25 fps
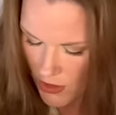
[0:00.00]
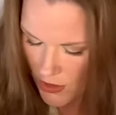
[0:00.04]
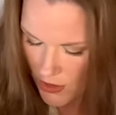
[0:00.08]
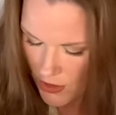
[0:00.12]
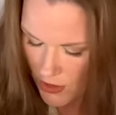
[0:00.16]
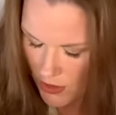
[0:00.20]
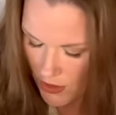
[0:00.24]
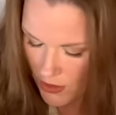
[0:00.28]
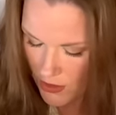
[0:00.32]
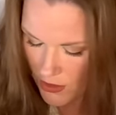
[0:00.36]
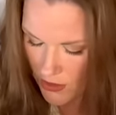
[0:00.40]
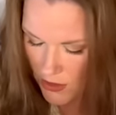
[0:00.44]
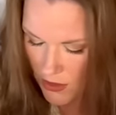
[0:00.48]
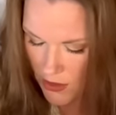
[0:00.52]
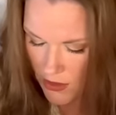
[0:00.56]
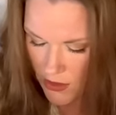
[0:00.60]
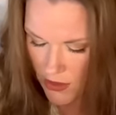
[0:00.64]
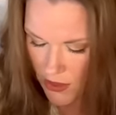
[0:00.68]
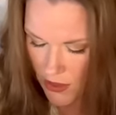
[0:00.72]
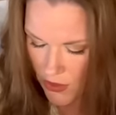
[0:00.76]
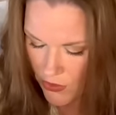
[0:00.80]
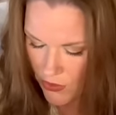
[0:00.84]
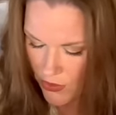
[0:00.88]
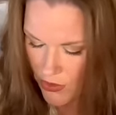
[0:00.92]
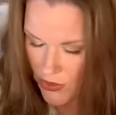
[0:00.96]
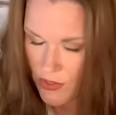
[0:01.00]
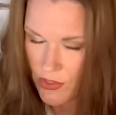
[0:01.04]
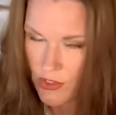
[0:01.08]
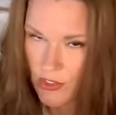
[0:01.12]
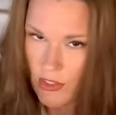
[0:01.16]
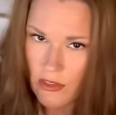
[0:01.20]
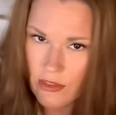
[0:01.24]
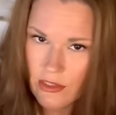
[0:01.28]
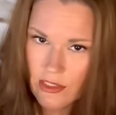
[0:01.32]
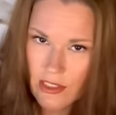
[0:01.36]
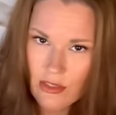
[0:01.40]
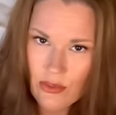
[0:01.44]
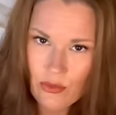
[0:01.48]
And I like how you
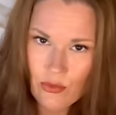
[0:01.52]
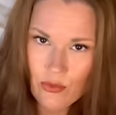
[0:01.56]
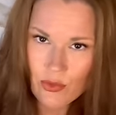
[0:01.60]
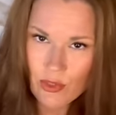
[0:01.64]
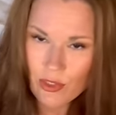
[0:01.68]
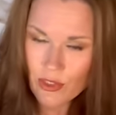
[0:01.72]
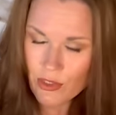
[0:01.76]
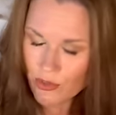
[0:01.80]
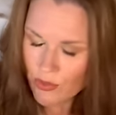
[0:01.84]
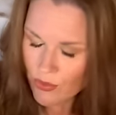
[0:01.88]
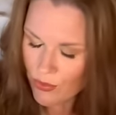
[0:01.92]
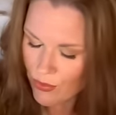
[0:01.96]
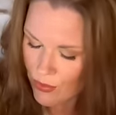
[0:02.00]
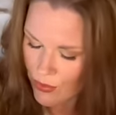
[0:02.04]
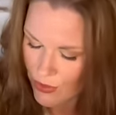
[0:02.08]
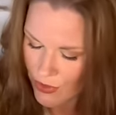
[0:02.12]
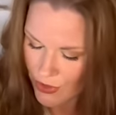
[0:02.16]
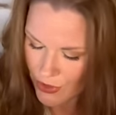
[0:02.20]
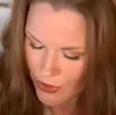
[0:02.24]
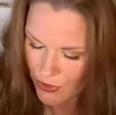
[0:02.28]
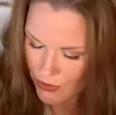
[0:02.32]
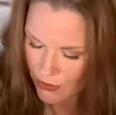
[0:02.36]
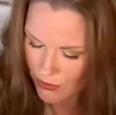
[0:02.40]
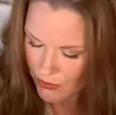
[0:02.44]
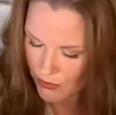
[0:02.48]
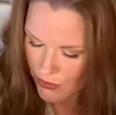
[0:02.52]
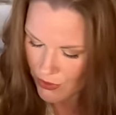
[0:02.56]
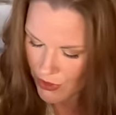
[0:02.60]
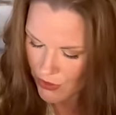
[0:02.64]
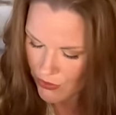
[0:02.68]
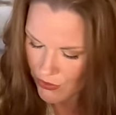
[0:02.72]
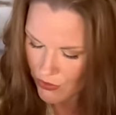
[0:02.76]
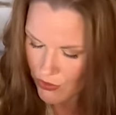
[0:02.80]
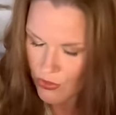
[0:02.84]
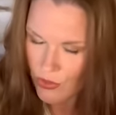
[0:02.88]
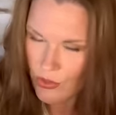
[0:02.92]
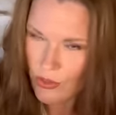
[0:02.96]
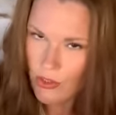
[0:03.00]
consolidated your feelings towards it and
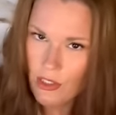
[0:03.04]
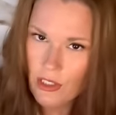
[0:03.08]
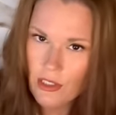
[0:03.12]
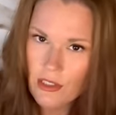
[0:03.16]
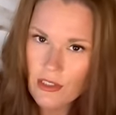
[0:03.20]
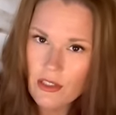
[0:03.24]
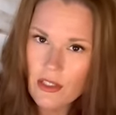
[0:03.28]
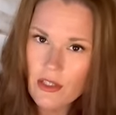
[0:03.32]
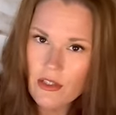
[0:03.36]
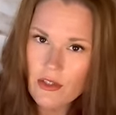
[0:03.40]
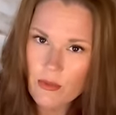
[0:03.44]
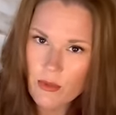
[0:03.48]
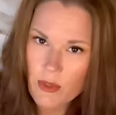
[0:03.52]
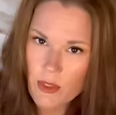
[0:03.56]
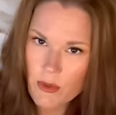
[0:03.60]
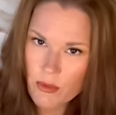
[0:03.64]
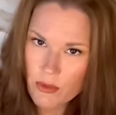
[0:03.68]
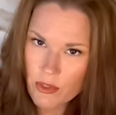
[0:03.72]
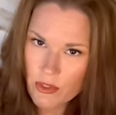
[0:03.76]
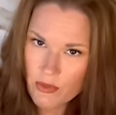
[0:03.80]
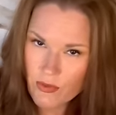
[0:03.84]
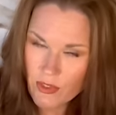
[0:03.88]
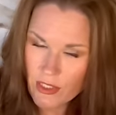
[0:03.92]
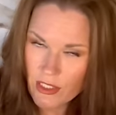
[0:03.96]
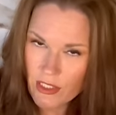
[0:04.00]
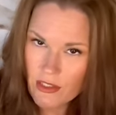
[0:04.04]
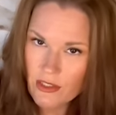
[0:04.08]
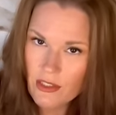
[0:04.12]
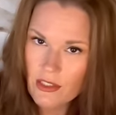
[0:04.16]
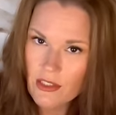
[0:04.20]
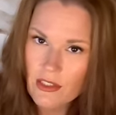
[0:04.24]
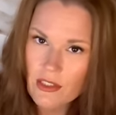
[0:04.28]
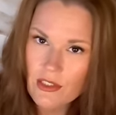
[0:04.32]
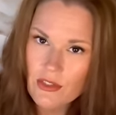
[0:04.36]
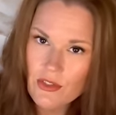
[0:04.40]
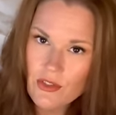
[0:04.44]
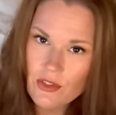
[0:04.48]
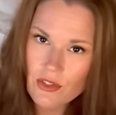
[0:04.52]
you took in other people's feelings into
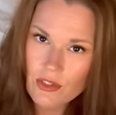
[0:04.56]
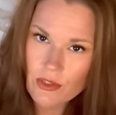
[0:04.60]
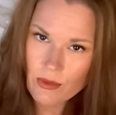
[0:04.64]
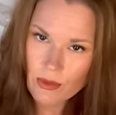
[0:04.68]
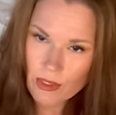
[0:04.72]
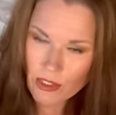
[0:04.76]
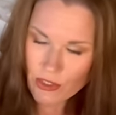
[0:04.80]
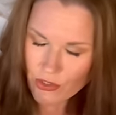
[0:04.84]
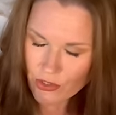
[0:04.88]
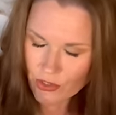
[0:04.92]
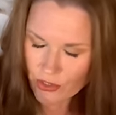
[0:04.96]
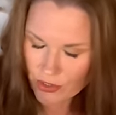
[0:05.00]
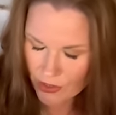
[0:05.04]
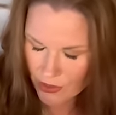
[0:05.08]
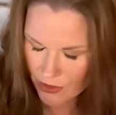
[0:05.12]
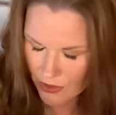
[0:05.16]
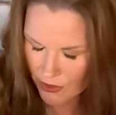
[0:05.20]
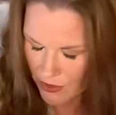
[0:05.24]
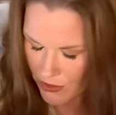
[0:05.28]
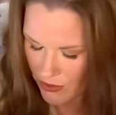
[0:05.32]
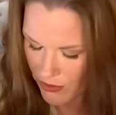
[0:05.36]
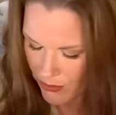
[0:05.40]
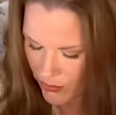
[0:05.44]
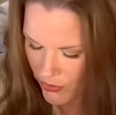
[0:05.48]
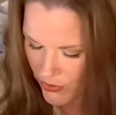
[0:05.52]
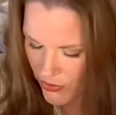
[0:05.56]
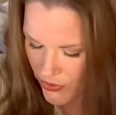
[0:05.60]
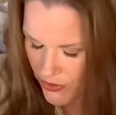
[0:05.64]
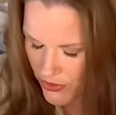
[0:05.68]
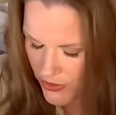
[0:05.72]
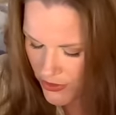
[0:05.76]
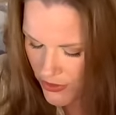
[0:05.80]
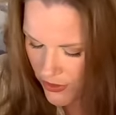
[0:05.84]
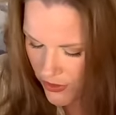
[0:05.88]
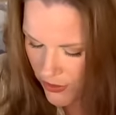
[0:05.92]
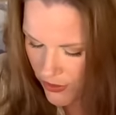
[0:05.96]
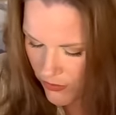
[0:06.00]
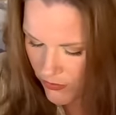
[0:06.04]
consideration. Again, the Empress is
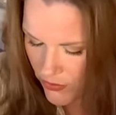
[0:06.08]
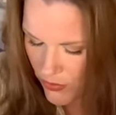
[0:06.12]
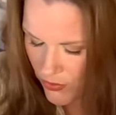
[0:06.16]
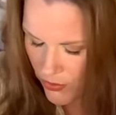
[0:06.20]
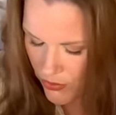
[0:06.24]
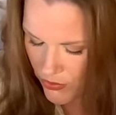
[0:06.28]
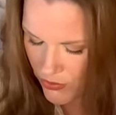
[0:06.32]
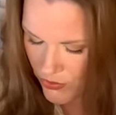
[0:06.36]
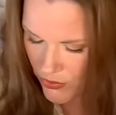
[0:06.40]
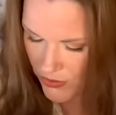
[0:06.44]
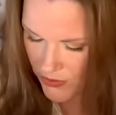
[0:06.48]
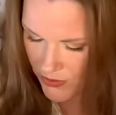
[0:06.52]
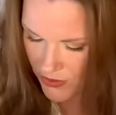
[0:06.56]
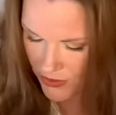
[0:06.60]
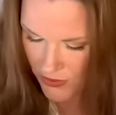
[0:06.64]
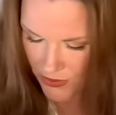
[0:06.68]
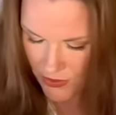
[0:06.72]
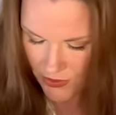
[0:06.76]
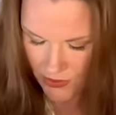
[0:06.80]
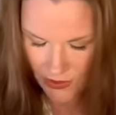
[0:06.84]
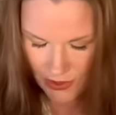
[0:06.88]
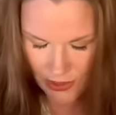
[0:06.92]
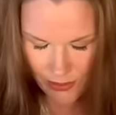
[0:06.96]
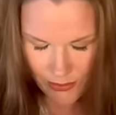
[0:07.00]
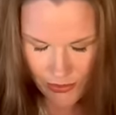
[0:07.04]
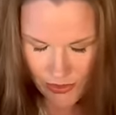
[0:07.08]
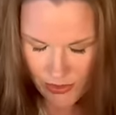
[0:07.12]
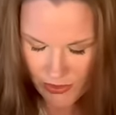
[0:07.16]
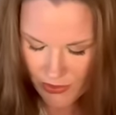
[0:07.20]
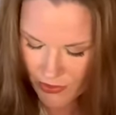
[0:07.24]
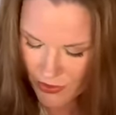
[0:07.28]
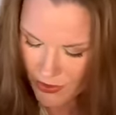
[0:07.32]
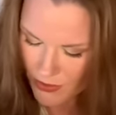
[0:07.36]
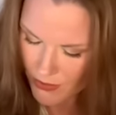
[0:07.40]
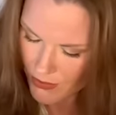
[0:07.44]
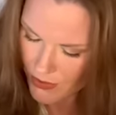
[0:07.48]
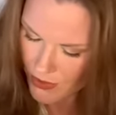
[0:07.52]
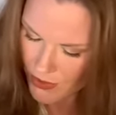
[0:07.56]
there, of course. That's absolutely
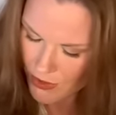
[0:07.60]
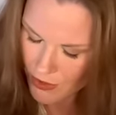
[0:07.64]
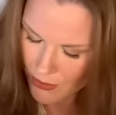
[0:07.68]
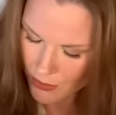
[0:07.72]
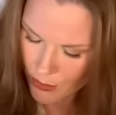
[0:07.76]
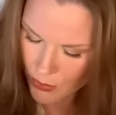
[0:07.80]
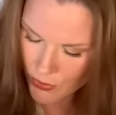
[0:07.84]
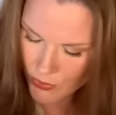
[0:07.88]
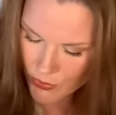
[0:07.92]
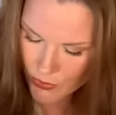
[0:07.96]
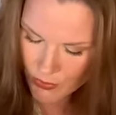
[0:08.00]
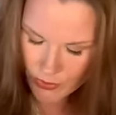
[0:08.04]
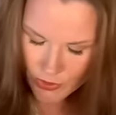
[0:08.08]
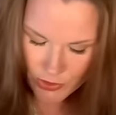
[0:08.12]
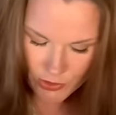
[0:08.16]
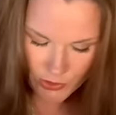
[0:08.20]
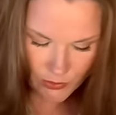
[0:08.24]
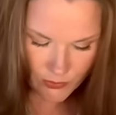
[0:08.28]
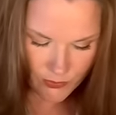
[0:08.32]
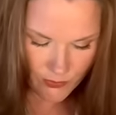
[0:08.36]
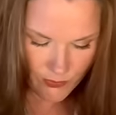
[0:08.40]
something the Empress would do.